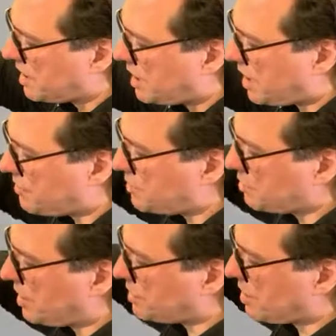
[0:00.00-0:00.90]
I do
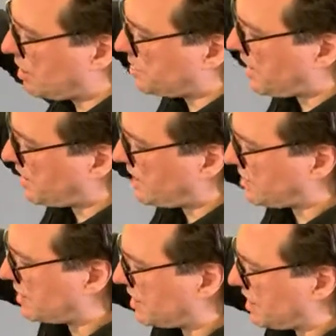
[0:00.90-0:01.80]
not go
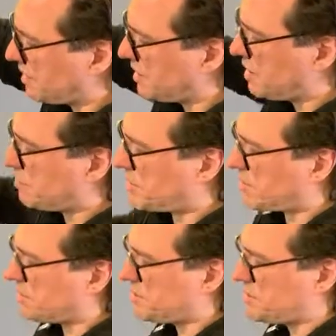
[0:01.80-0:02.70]
diagonal
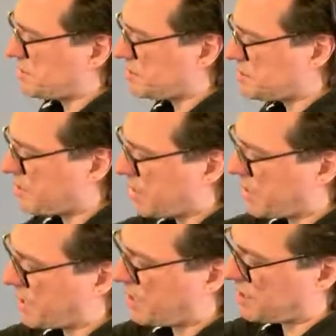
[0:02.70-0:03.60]
because in this way I
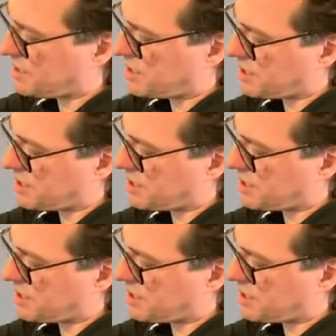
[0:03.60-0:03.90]
cut